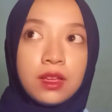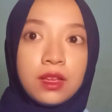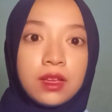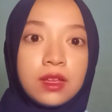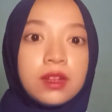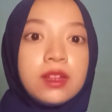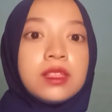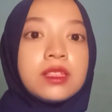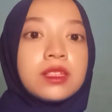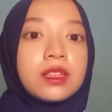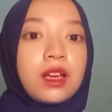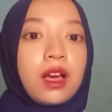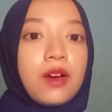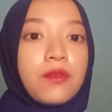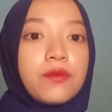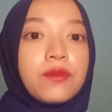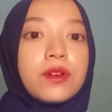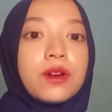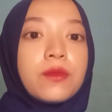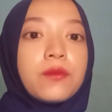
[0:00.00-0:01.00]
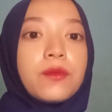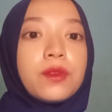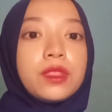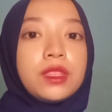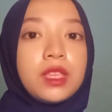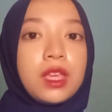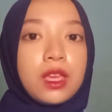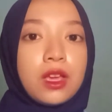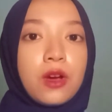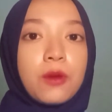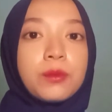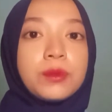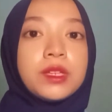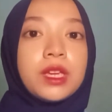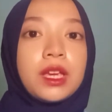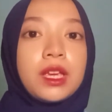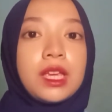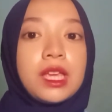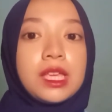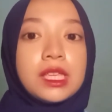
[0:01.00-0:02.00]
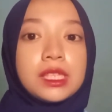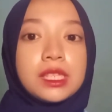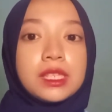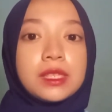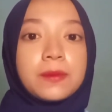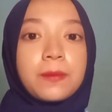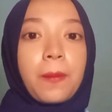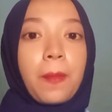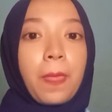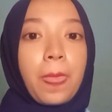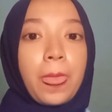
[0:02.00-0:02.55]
discover what the object is.